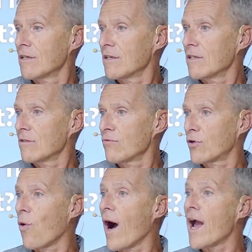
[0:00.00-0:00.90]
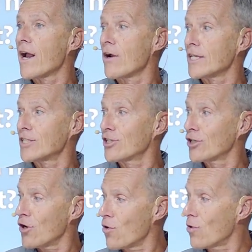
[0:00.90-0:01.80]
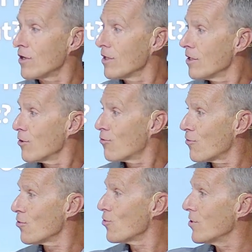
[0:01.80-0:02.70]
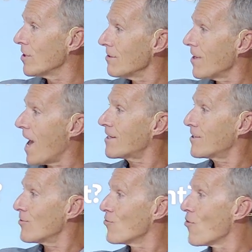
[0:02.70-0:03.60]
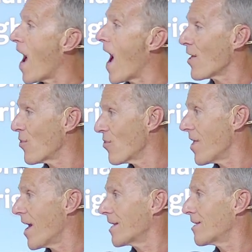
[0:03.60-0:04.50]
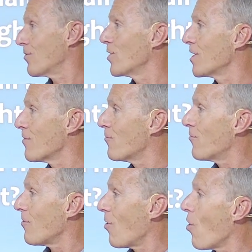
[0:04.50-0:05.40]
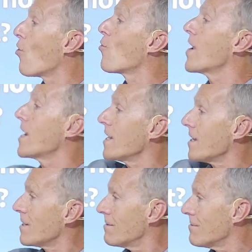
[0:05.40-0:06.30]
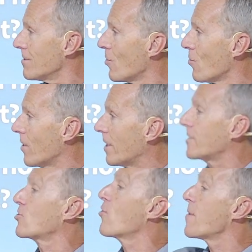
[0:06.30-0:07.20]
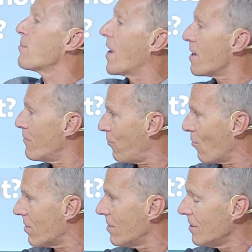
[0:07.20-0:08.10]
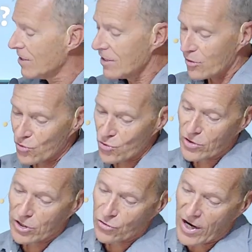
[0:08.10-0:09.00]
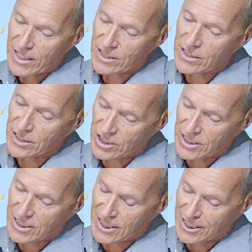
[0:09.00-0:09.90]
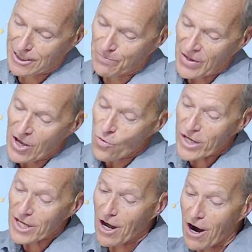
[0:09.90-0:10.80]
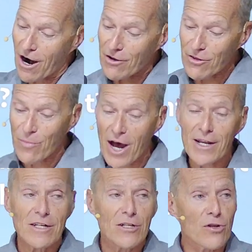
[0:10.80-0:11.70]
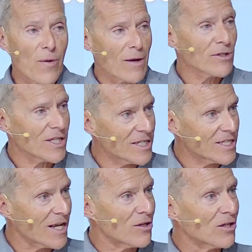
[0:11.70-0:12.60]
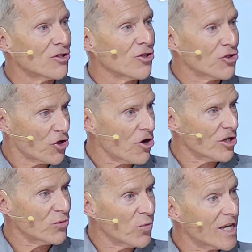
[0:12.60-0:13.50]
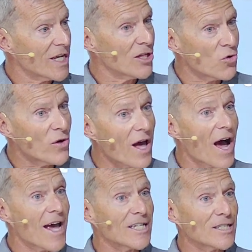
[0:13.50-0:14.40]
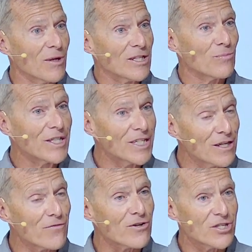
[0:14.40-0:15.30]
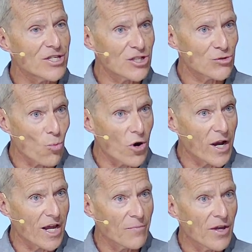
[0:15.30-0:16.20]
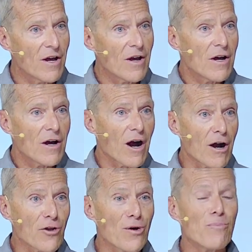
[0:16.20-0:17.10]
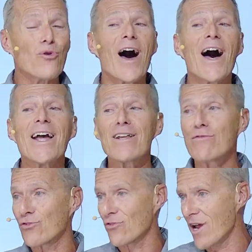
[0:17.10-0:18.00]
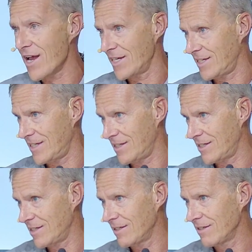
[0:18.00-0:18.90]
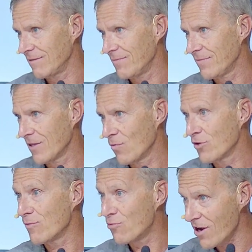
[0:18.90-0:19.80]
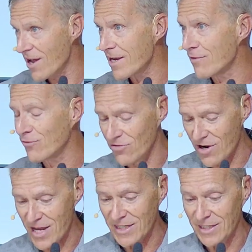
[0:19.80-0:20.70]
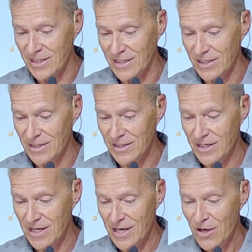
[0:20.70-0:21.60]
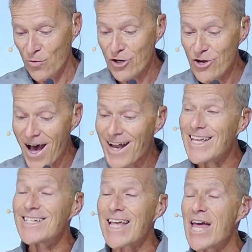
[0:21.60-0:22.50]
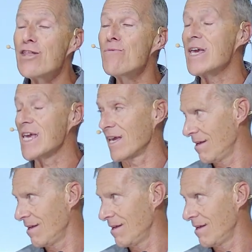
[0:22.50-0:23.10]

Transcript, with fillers: require us to go through that wrath that we have already, you know, has already been paid for through Christ Jesus. We are the body. You know, the Bible says that the, the church, we, you and I, as, as believers this morning, are the bride of Christ we're the bride of Christ. We are not his enemy.